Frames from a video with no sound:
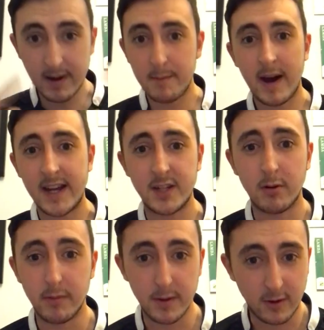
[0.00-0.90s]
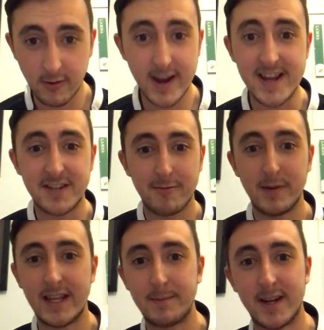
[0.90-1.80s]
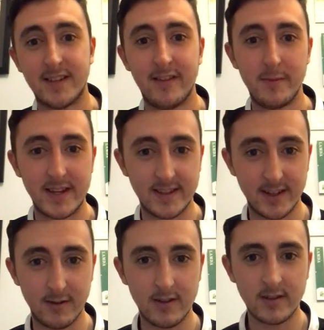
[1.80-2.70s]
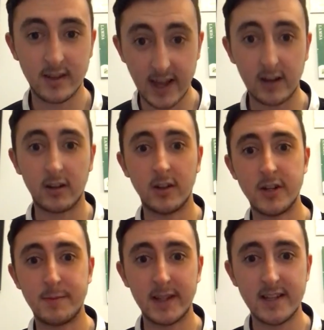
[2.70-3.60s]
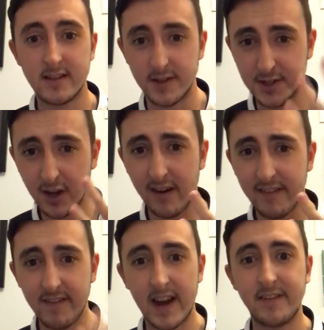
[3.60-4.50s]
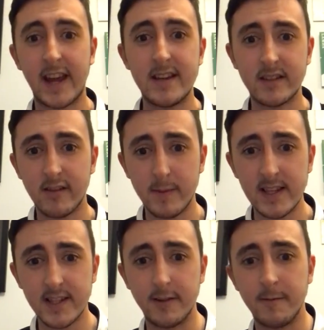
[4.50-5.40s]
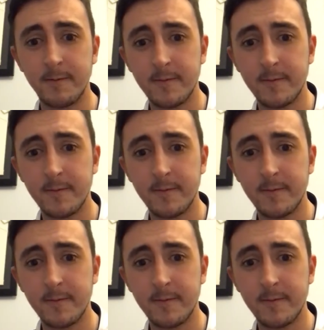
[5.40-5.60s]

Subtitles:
in my mind as probably the greatest rugby league match I've ever been to. So that concludes my list of the top 5 games I've ever been to.